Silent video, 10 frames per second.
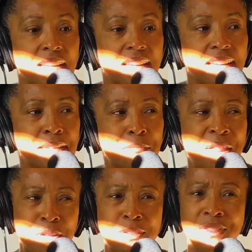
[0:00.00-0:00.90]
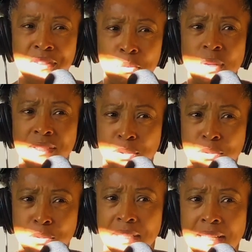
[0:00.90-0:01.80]
Those are the ones who
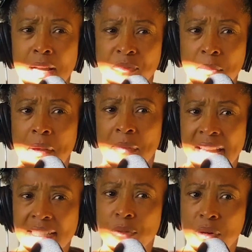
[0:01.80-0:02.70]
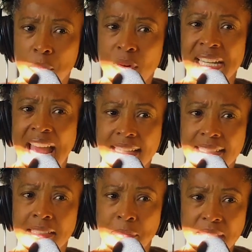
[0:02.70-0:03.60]
really come to my mind, who are more in
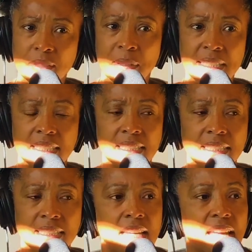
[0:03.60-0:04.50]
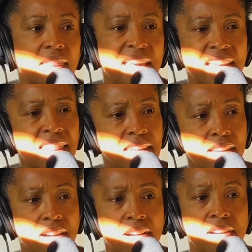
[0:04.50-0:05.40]
academic spaces that I
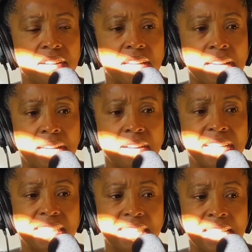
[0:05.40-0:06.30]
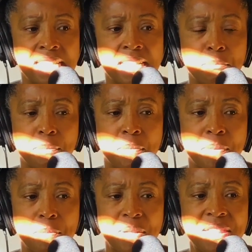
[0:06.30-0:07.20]
think are exciting.
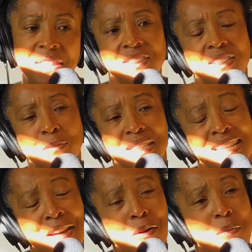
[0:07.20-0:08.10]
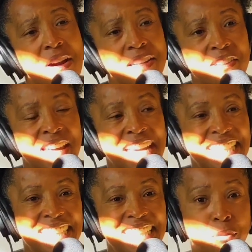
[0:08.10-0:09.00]
But the other part of that
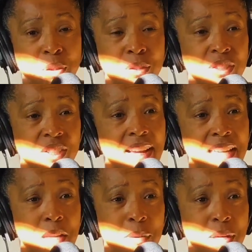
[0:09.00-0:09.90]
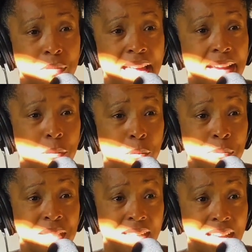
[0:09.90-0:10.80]
is when you're talking about Black
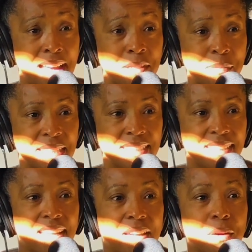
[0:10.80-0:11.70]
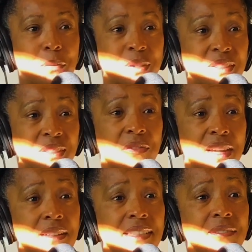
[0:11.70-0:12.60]
women economists, we're
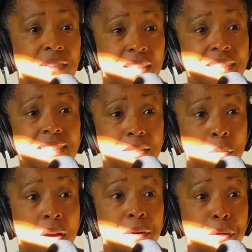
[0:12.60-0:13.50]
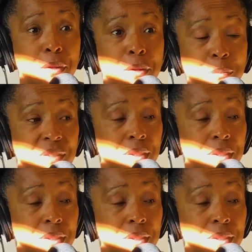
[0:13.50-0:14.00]
very, very small group.